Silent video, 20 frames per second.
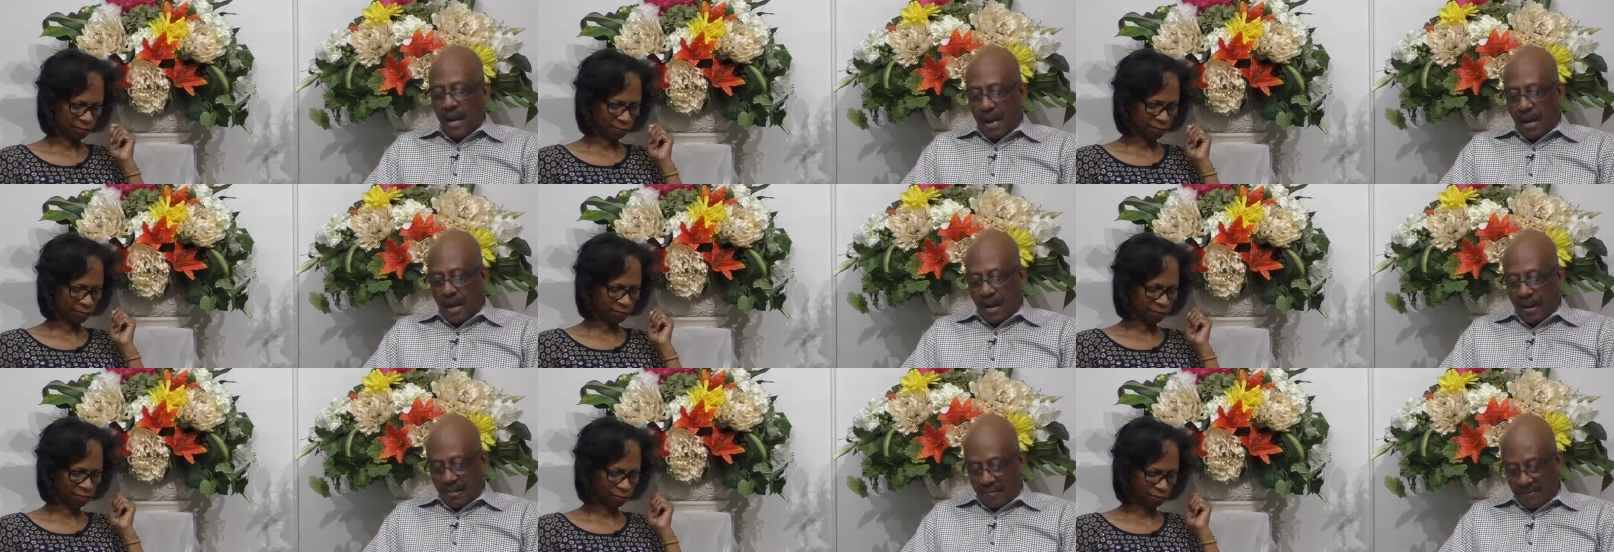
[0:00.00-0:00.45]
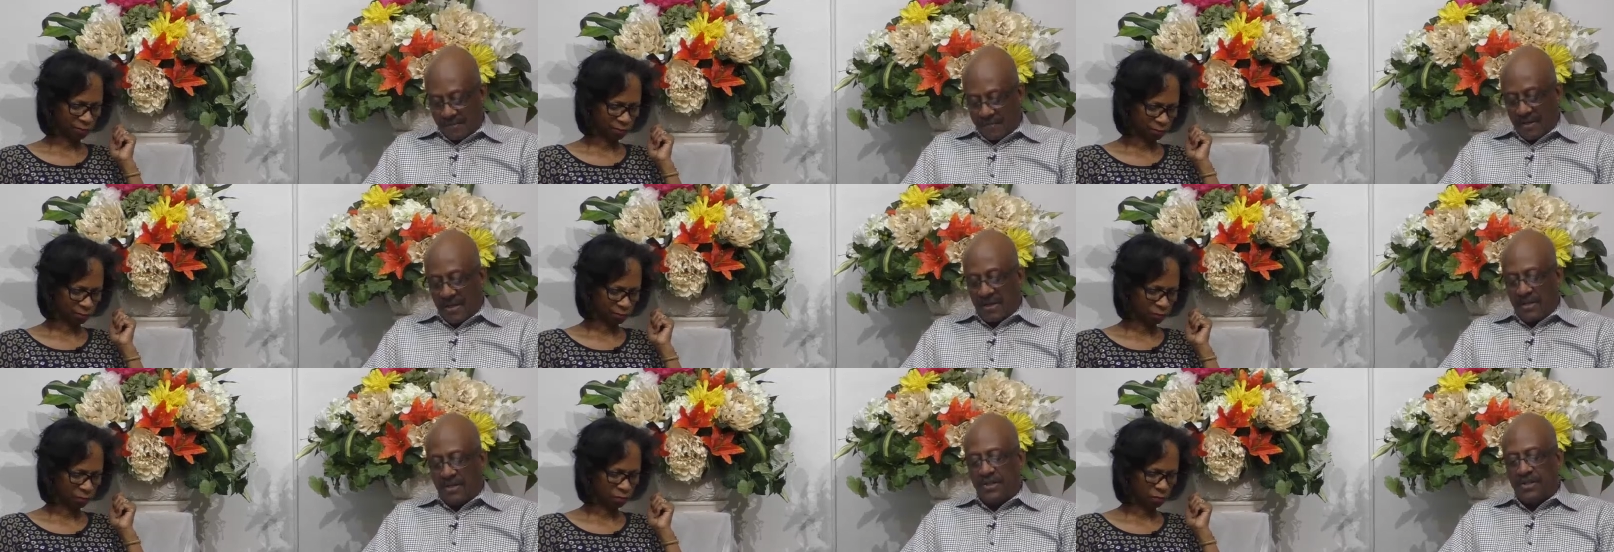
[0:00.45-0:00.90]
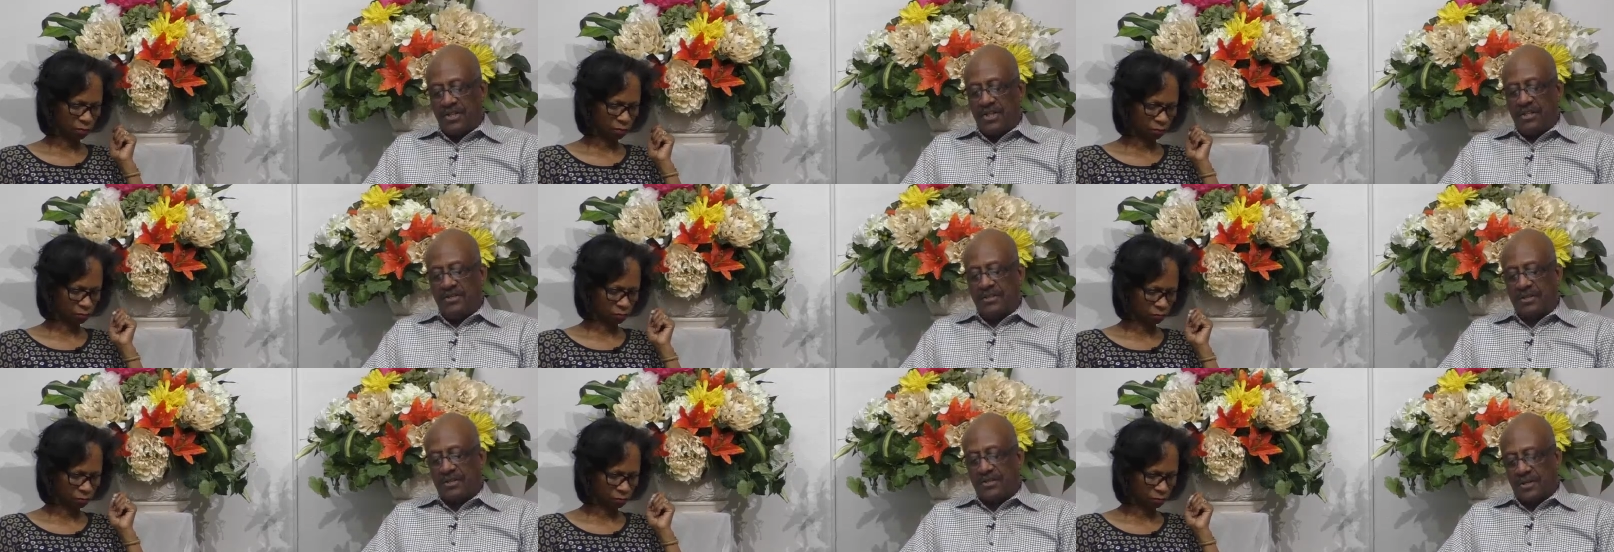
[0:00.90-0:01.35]
Speaker 1: of
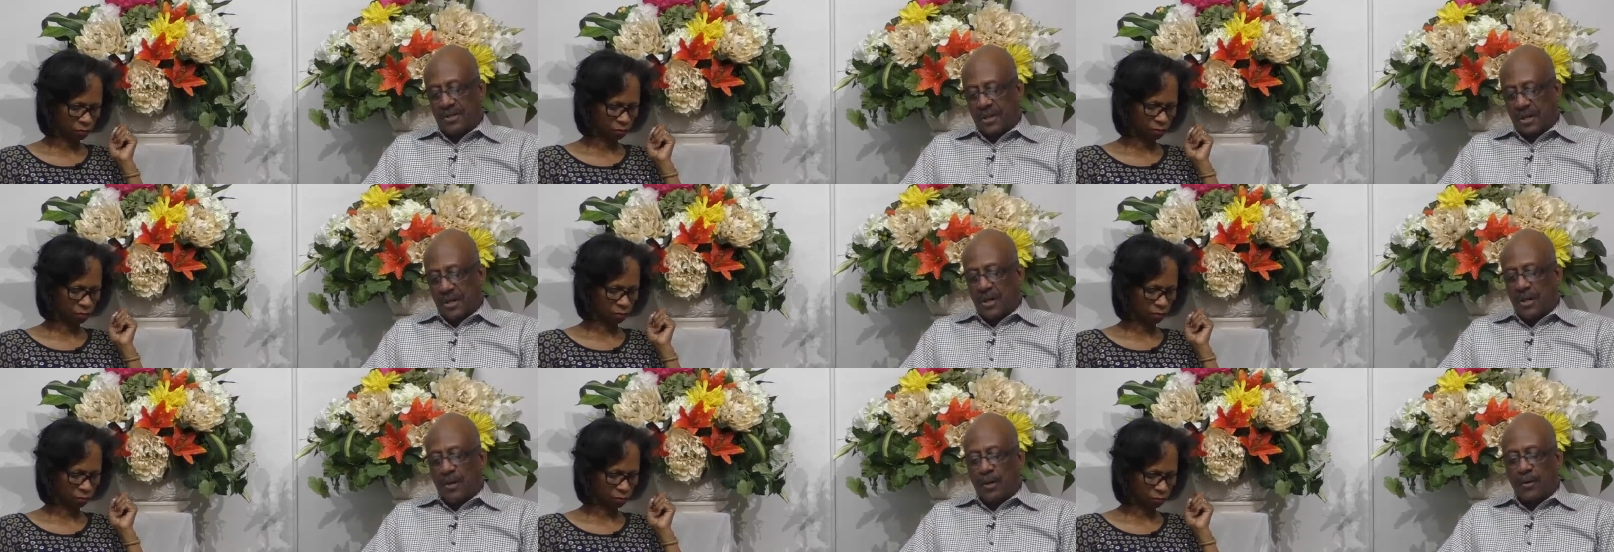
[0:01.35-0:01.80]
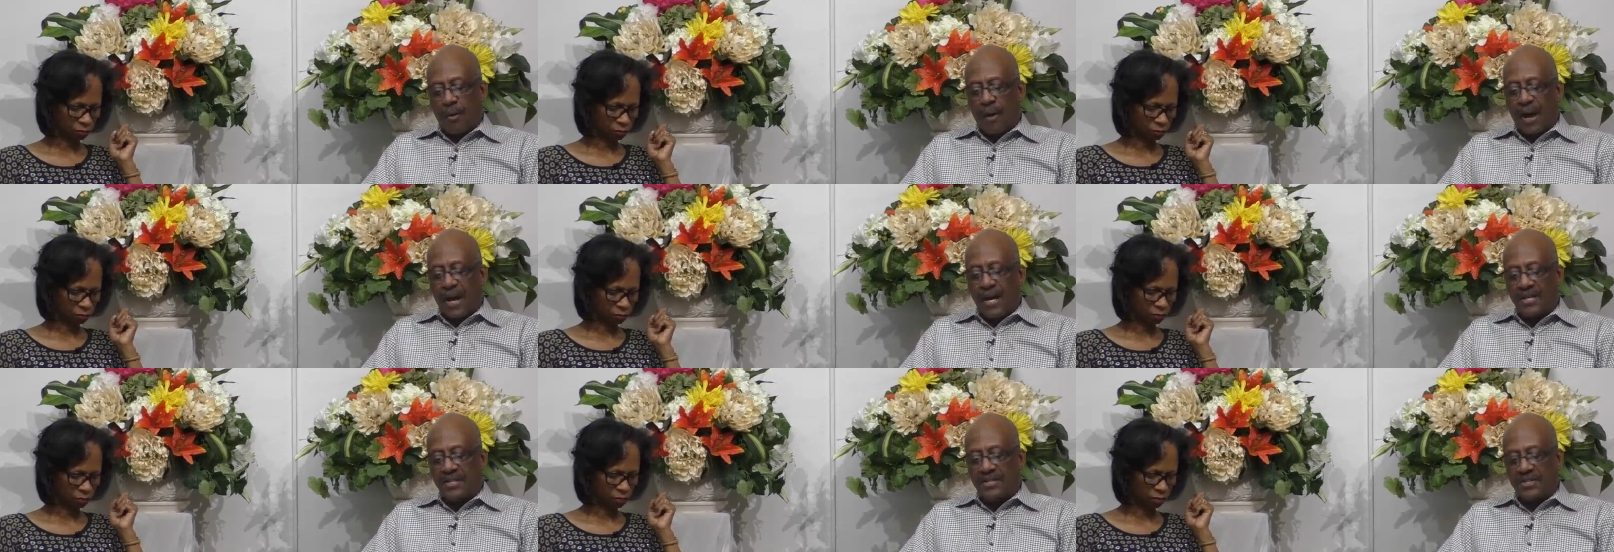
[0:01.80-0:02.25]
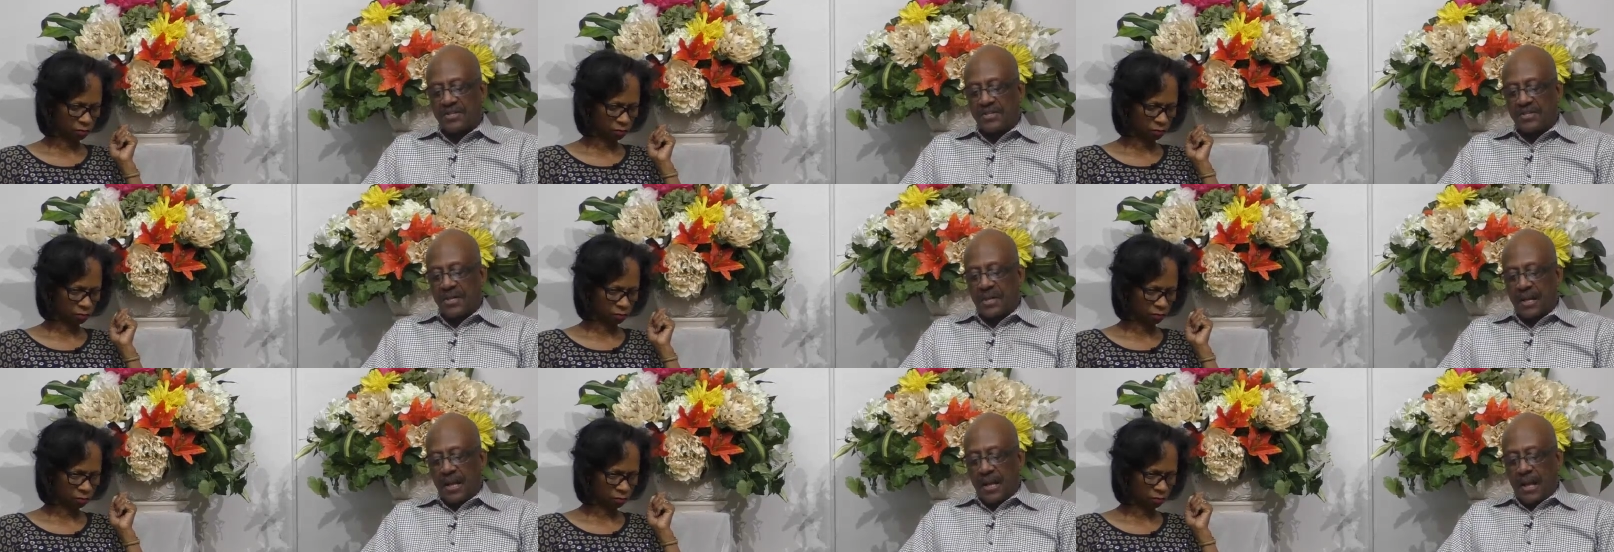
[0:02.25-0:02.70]
Jesus
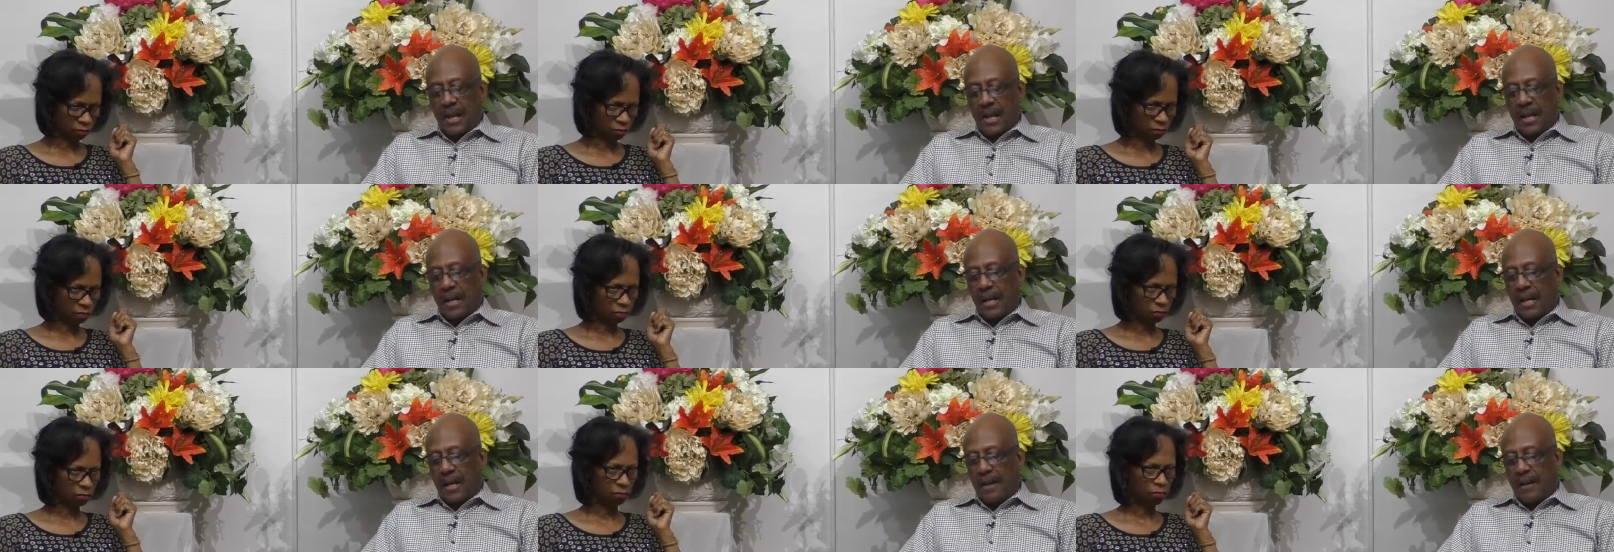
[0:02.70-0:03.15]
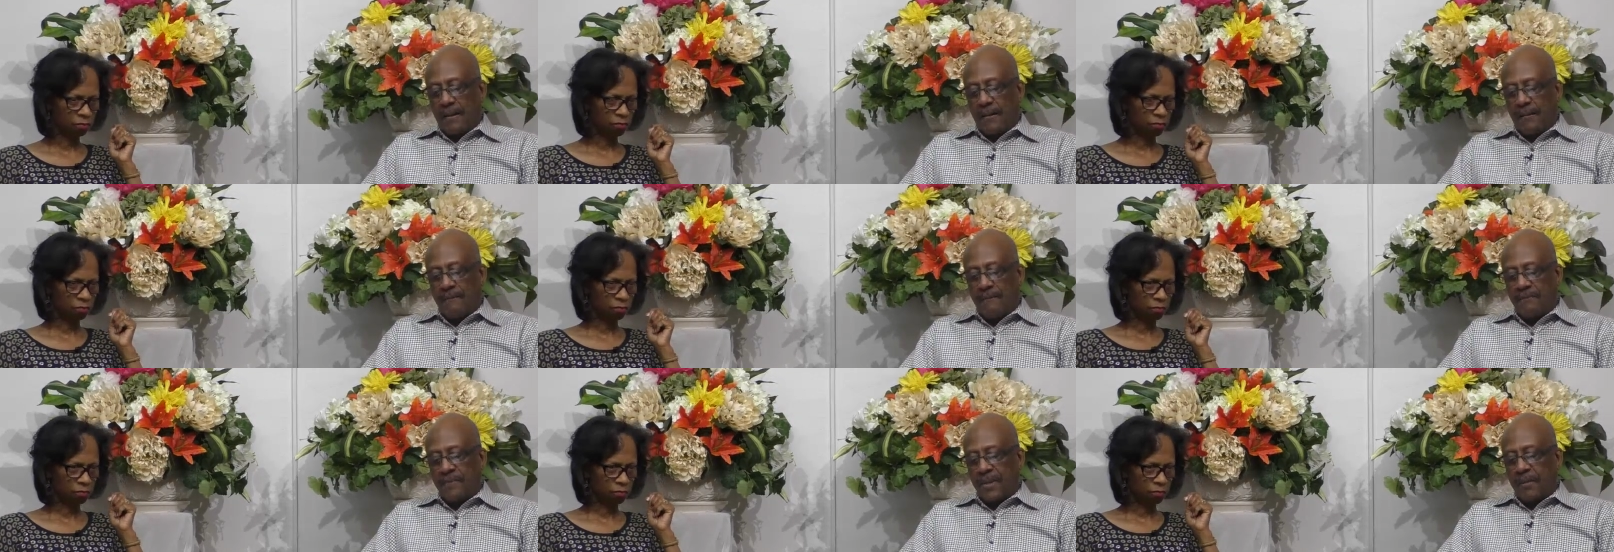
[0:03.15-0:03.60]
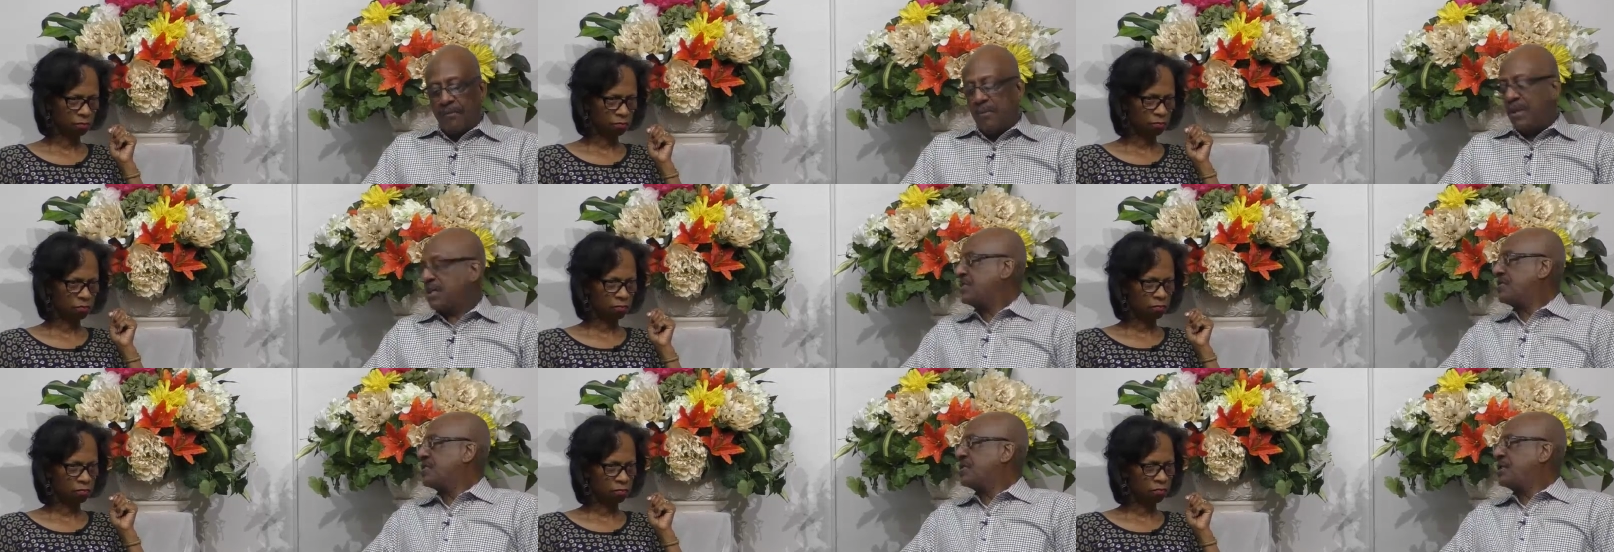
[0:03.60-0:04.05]
Christ.
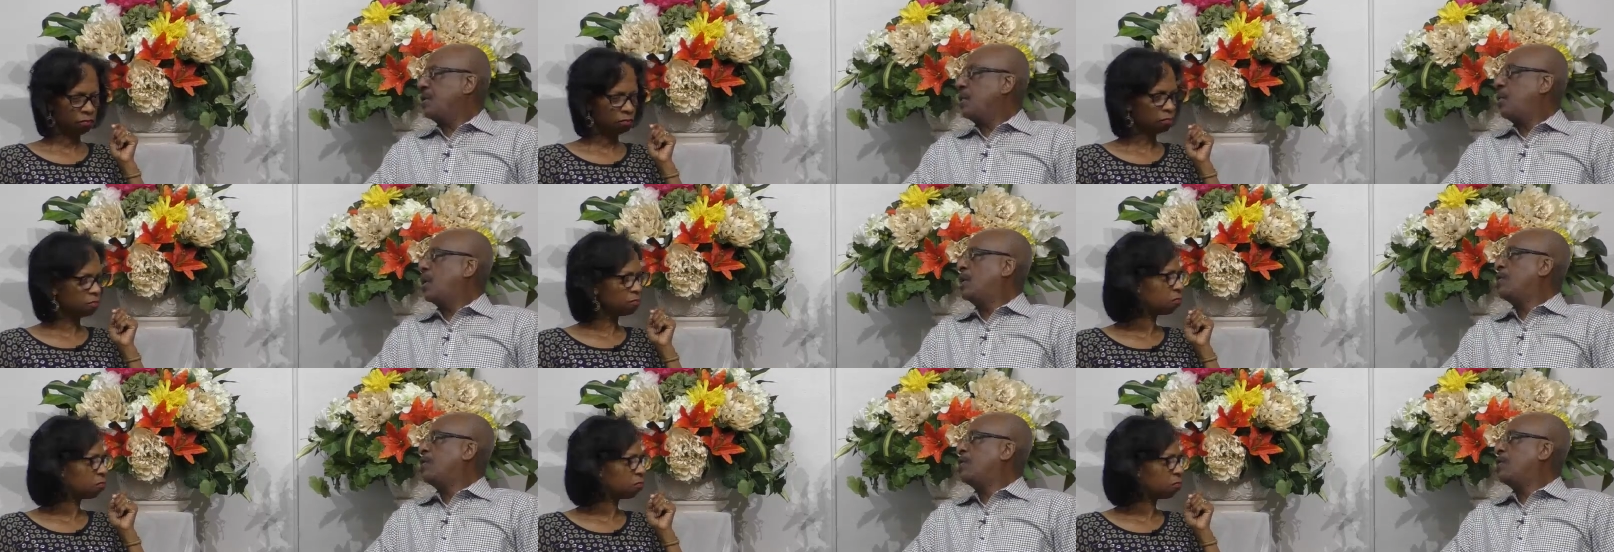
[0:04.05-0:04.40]
Minister,